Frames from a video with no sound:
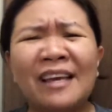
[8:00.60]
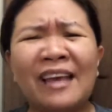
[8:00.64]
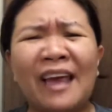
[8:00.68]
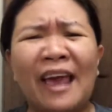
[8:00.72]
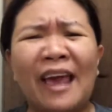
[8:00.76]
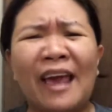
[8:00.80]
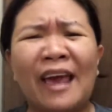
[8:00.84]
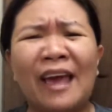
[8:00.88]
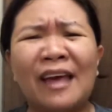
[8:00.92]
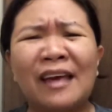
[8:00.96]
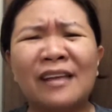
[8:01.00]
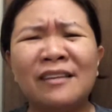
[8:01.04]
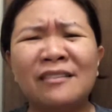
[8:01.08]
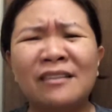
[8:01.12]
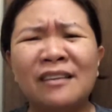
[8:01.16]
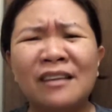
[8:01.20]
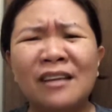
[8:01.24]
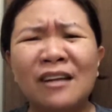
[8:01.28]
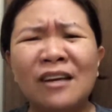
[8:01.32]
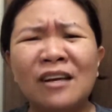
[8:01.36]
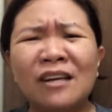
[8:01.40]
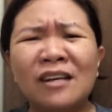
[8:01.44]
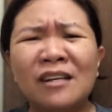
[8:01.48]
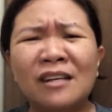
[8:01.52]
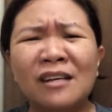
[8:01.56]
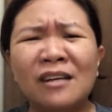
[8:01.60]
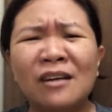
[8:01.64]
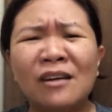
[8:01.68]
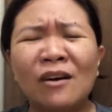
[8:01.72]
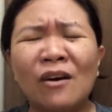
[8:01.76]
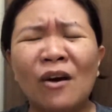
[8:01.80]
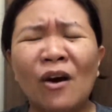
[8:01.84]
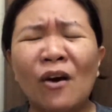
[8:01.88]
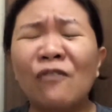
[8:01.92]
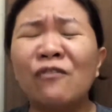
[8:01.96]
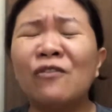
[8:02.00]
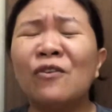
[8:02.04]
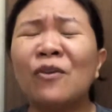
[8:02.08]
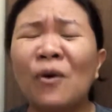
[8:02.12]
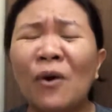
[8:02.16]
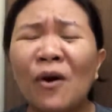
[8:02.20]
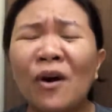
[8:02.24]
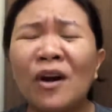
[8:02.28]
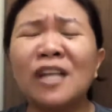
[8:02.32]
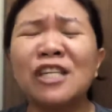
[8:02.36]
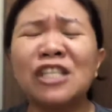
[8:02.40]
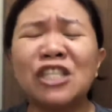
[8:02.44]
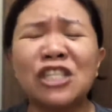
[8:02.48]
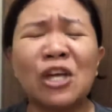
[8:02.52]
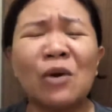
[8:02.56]
and, of
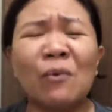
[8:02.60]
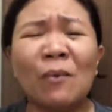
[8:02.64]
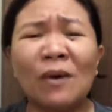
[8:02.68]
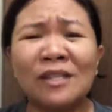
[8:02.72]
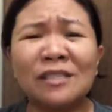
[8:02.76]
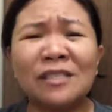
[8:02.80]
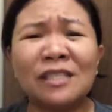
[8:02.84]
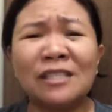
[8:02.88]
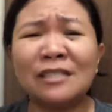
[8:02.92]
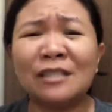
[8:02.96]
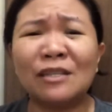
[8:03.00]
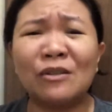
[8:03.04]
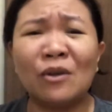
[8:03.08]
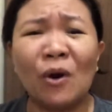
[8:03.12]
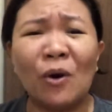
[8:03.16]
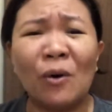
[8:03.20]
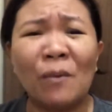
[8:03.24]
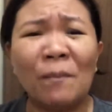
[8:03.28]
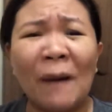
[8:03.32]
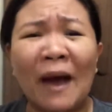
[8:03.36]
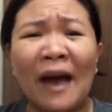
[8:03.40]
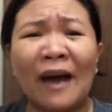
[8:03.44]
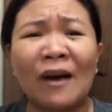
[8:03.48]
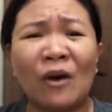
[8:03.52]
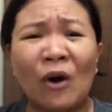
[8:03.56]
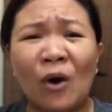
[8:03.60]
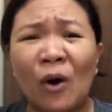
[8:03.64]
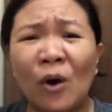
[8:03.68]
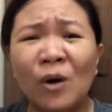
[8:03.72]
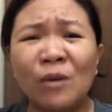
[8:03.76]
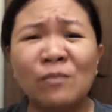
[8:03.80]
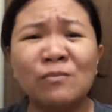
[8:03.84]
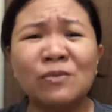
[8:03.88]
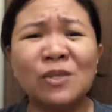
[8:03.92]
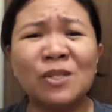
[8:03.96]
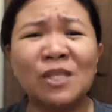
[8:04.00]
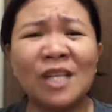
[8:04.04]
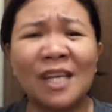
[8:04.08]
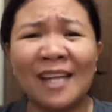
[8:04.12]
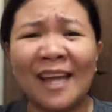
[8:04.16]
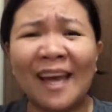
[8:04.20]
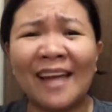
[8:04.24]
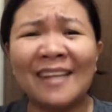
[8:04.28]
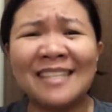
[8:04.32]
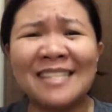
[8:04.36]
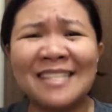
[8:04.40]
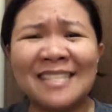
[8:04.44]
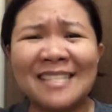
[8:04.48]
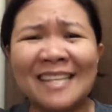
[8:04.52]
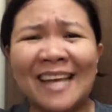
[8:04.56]
course, she wanted to go back home to the
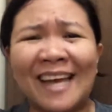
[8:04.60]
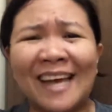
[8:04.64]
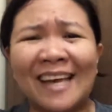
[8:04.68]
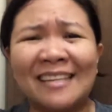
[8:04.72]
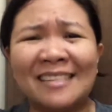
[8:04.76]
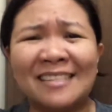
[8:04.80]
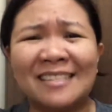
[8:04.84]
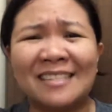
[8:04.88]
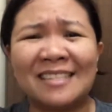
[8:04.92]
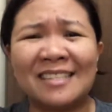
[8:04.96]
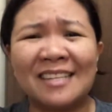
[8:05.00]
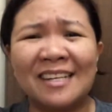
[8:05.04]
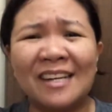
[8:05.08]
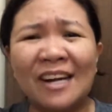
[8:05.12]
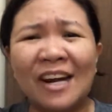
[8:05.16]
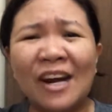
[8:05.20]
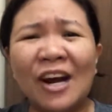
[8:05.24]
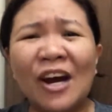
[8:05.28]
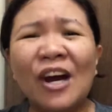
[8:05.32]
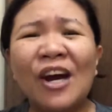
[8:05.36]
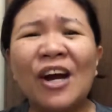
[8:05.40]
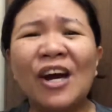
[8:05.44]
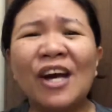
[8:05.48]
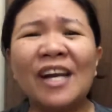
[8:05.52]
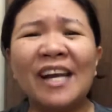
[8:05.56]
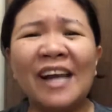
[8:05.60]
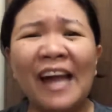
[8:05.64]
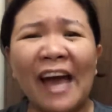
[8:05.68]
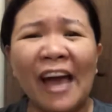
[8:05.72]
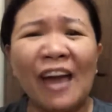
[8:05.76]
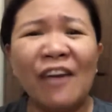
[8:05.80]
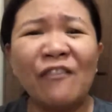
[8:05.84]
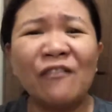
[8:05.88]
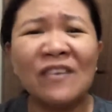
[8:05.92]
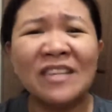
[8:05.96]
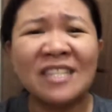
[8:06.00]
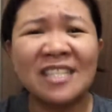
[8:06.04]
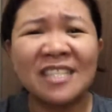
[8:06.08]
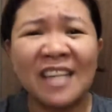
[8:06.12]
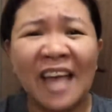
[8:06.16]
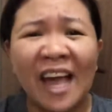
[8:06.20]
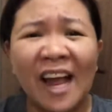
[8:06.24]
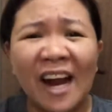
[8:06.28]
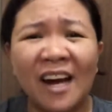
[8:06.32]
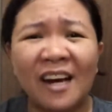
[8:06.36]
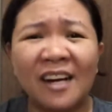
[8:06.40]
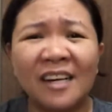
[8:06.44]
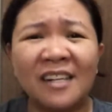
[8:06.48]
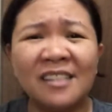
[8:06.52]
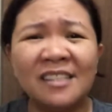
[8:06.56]
United States. Her life is
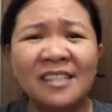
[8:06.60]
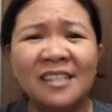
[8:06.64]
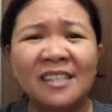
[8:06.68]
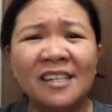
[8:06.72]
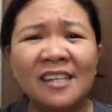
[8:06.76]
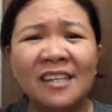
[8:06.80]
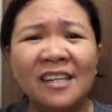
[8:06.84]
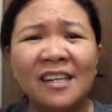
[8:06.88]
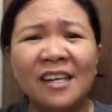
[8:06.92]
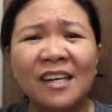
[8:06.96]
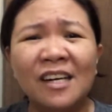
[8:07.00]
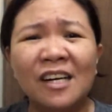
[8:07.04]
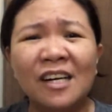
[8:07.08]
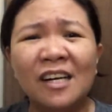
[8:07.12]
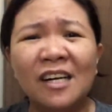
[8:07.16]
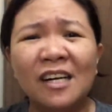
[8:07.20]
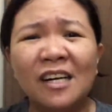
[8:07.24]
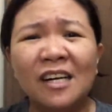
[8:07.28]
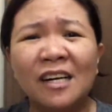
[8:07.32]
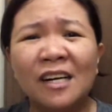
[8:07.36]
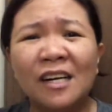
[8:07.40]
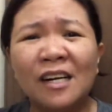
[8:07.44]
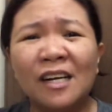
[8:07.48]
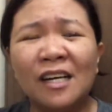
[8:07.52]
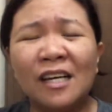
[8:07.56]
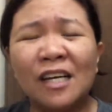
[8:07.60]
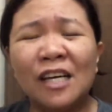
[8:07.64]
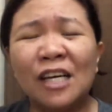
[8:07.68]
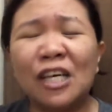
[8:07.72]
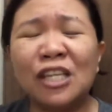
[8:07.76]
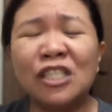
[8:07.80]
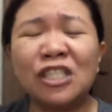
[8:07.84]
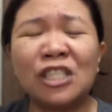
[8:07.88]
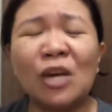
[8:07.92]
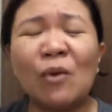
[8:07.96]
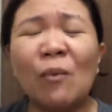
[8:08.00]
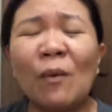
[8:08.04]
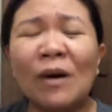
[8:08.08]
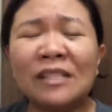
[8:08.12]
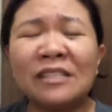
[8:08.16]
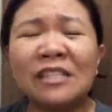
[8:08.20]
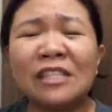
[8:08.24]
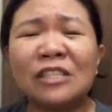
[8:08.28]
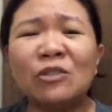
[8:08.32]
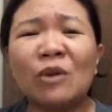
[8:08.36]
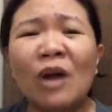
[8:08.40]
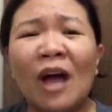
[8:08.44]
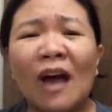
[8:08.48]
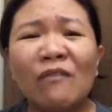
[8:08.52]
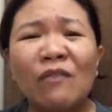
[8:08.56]
there. She wanted
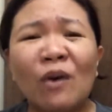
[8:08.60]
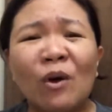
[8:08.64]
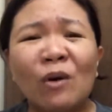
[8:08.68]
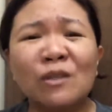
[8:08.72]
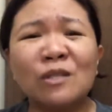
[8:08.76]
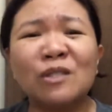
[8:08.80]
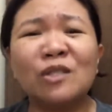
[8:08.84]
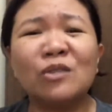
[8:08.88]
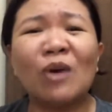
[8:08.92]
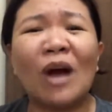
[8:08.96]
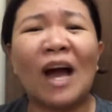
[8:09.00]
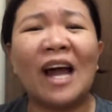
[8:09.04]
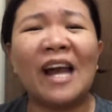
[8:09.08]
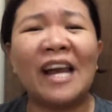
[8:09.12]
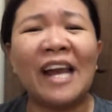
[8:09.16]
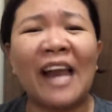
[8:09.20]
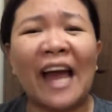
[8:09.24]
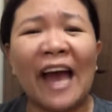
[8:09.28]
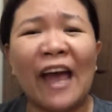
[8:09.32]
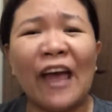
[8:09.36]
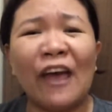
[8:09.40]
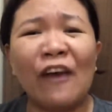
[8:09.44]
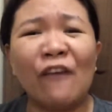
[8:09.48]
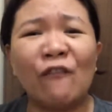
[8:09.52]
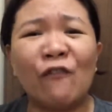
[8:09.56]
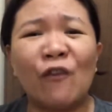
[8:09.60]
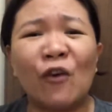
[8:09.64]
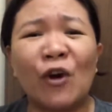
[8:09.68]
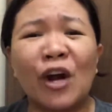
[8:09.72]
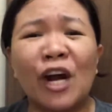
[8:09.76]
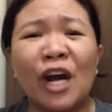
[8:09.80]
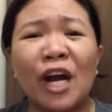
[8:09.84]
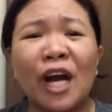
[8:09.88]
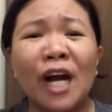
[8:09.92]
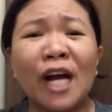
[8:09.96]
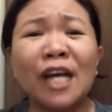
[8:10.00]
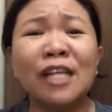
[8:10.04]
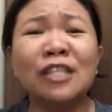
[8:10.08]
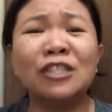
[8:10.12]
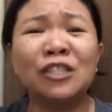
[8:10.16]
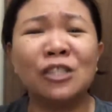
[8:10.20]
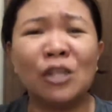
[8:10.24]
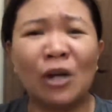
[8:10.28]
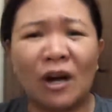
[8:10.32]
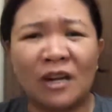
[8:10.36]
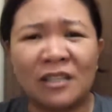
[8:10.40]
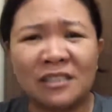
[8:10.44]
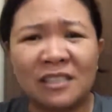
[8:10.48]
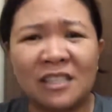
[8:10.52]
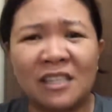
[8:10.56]
to have also a life for her
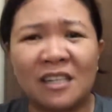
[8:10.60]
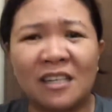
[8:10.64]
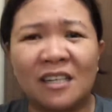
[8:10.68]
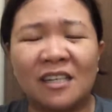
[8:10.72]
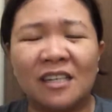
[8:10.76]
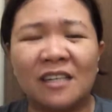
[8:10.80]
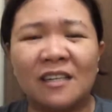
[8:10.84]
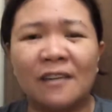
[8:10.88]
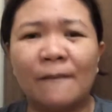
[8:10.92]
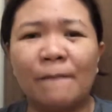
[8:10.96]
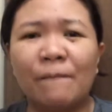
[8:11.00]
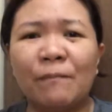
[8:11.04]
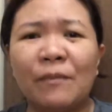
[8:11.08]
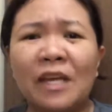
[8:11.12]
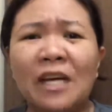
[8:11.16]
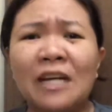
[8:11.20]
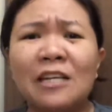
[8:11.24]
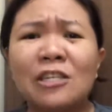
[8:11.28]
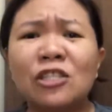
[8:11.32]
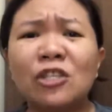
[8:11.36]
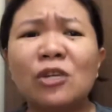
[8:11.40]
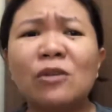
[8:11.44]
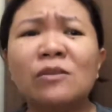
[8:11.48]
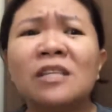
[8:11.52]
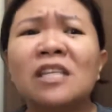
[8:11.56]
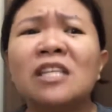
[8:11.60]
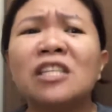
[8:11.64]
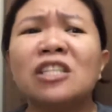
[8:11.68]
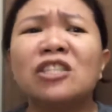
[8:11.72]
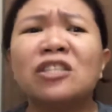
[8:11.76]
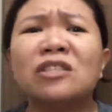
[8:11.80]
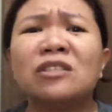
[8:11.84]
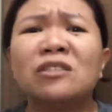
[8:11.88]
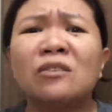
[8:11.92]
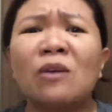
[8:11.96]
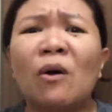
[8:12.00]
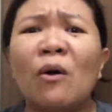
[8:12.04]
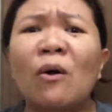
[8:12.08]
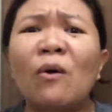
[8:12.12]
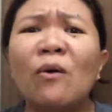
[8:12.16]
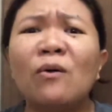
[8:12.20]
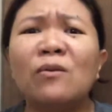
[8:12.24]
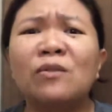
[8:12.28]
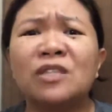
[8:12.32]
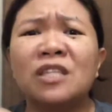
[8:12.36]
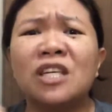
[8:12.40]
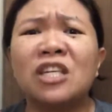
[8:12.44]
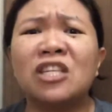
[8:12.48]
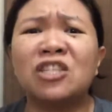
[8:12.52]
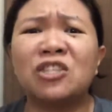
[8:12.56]
daughter. So she
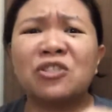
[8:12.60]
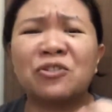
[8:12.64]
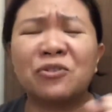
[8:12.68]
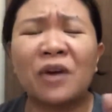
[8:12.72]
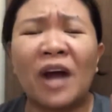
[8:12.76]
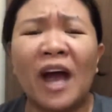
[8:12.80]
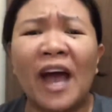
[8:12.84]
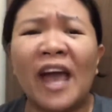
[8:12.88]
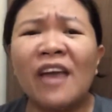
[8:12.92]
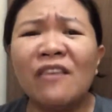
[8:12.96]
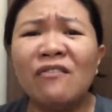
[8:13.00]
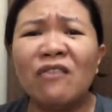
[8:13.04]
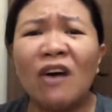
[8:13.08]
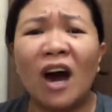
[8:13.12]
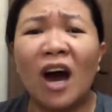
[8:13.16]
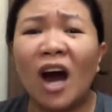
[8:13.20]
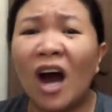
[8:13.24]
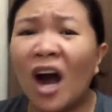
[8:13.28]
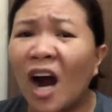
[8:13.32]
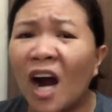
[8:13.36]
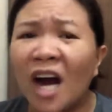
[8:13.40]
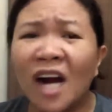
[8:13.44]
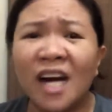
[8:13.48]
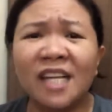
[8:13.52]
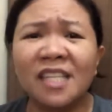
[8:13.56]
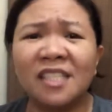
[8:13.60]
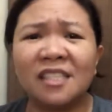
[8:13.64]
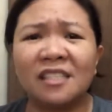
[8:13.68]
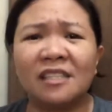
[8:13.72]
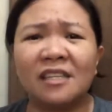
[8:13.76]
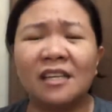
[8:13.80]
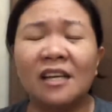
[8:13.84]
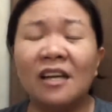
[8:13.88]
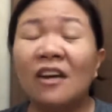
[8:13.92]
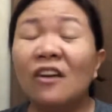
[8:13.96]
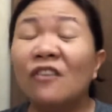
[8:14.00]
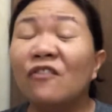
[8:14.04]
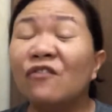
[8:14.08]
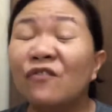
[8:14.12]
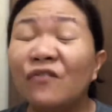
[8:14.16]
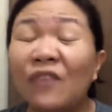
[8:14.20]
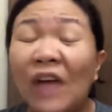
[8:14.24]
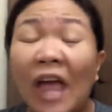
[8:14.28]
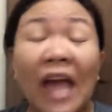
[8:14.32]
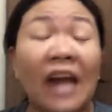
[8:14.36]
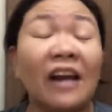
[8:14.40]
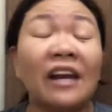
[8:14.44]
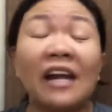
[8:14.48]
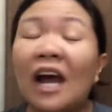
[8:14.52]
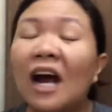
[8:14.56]
strive hard,
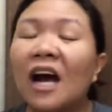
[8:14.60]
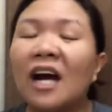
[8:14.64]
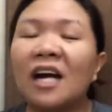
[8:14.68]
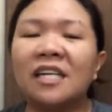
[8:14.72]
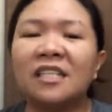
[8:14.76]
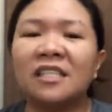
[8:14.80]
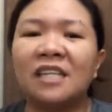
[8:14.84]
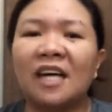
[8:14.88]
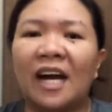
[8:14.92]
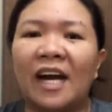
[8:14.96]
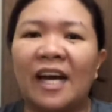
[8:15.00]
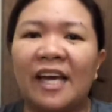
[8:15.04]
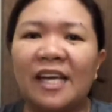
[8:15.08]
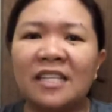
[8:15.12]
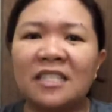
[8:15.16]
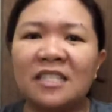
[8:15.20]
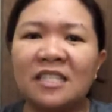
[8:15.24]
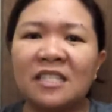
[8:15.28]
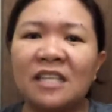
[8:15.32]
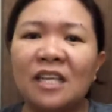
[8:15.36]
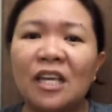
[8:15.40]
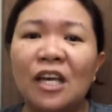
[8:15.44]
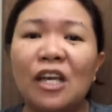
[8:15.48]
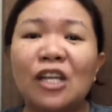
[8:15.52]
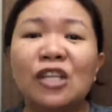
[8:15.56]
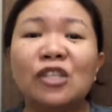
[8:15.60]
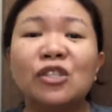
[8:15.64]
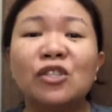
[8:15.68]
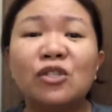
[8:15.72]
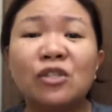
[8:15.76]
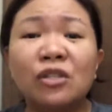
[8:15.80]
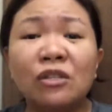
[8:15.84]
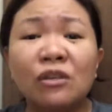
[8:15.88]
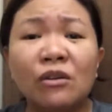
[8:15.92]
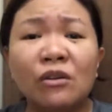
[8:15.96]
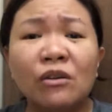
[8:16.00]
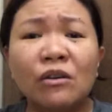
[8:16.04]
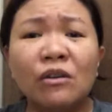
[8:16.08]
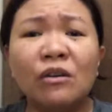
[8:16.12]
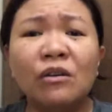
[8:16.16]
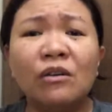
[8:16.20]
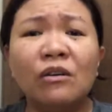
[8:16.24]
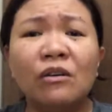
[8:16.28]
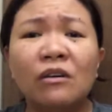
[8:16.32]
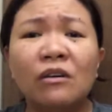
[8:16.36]
very hard, guys, to